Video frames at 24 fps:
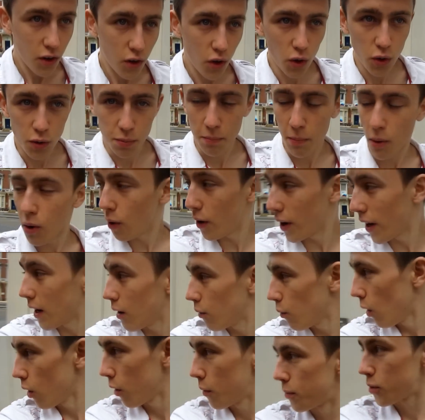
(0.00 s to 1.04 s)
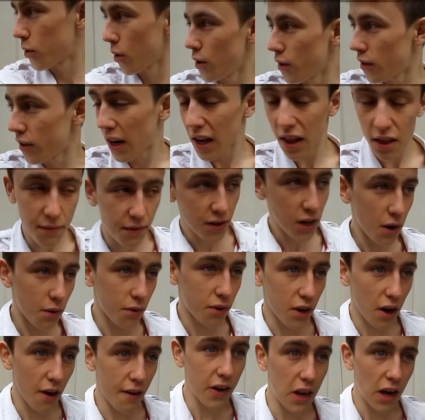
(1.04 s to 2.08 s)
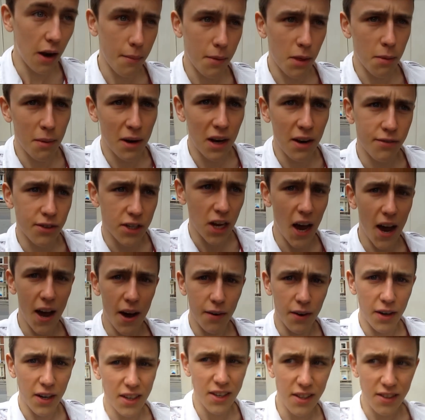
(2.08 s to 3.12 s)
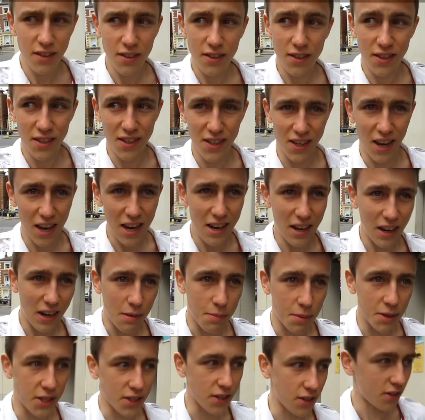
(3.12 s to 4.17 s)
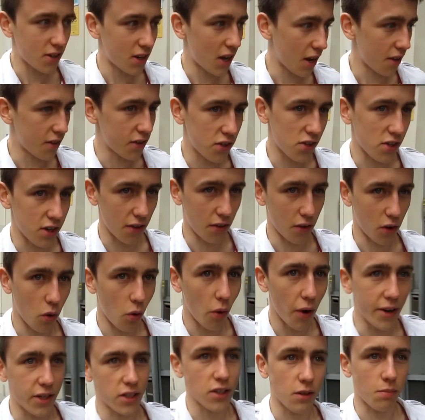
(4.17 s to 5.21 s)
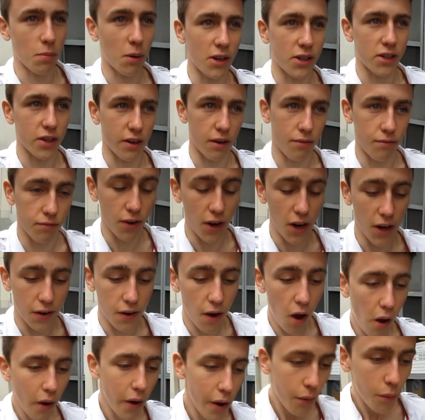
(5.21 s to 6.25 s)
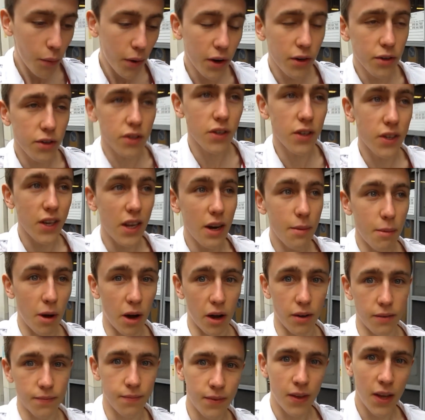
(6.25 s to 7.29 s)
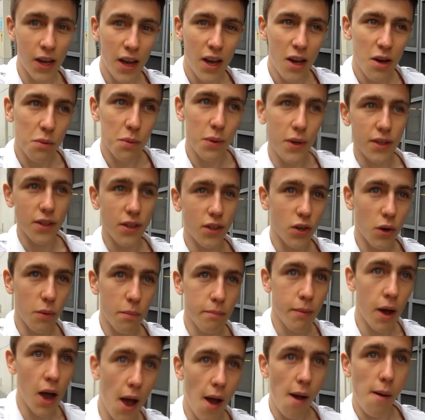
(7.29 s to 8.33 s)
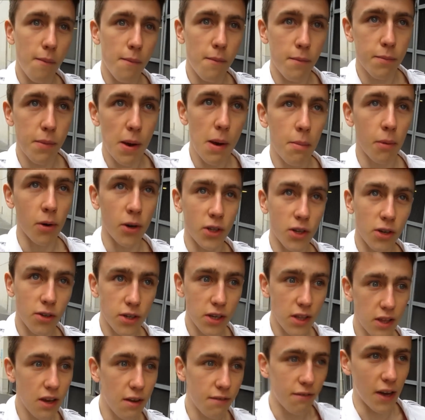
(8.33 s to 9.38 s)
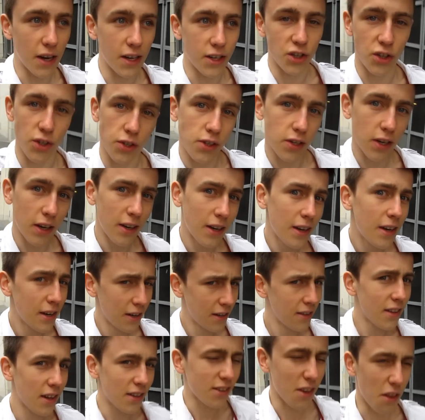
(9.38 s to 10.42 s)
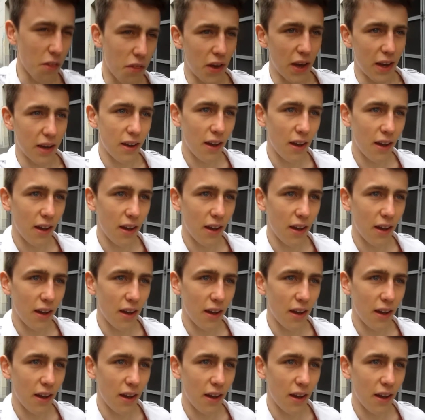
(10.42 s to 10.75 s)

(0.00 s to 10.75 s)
Good morning and welcome to another day of the video diary, and I'm in the middle of town and it's insanely busy today. This is like the quietest place I can find. We're going to the cinema with some people to go see The Avengers. That's the thing.